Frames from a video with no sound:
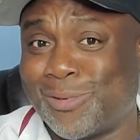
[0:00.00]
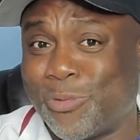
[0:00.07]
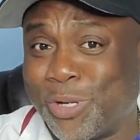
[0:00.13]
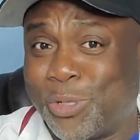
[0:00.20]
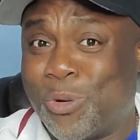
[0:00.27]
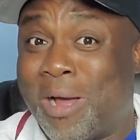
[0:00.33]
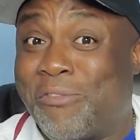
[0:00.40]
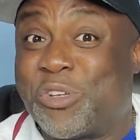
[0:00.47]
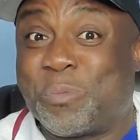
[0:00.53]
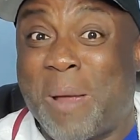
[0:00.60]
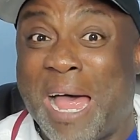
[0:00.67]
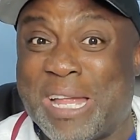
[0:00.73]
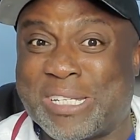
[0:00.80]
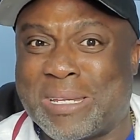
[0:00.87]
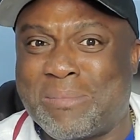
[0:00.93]
When you have
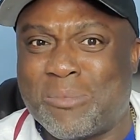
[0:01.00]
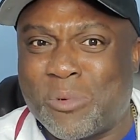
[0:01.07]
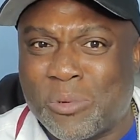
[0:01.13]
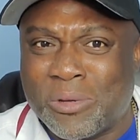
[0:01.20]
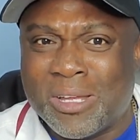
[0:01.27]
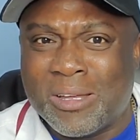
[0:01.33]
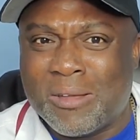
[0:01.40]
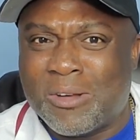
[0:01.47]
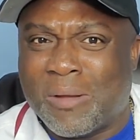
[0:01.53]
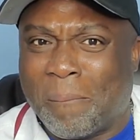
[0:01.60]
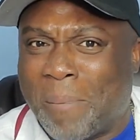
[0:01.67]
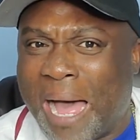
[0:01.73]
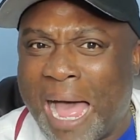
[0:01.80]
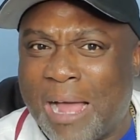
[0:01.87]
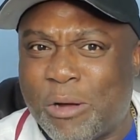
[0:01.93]
spasm, the
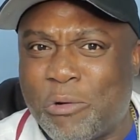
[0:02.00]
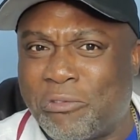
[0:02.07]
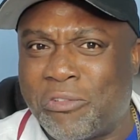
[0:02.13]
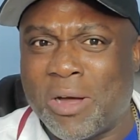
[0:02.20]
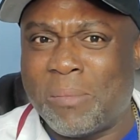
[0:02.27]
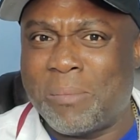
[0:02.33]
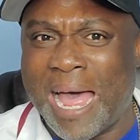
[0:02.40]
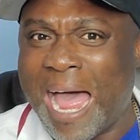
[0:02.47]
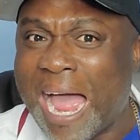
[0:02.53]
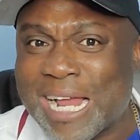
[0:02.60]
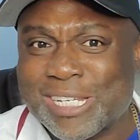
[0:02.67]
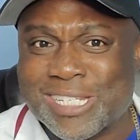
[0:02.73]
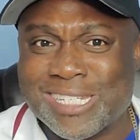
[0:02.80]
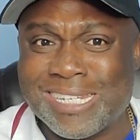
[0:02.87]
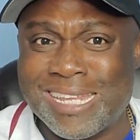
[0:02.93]
back or from
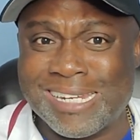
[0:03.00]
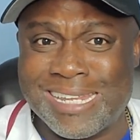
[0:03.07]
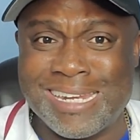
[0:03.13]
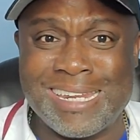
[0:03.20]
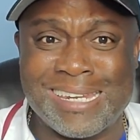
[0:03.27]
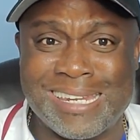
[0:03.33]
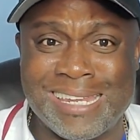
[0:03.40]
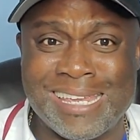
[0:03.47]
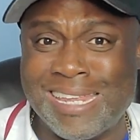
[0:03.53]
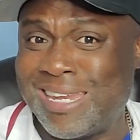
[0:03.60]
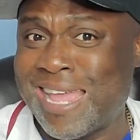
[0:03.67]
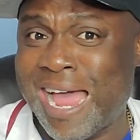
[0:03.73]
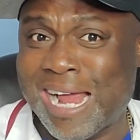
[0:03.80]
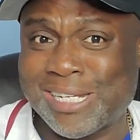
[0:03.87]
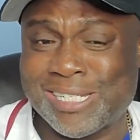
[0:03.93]
accident,
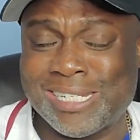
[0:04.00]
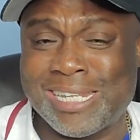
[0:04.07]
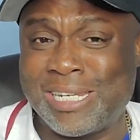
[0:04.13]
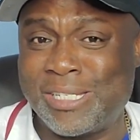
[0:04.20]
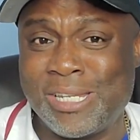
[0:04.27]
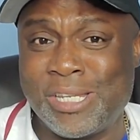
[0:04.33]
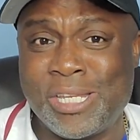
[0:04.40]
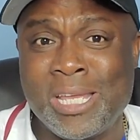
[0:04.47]
any accident,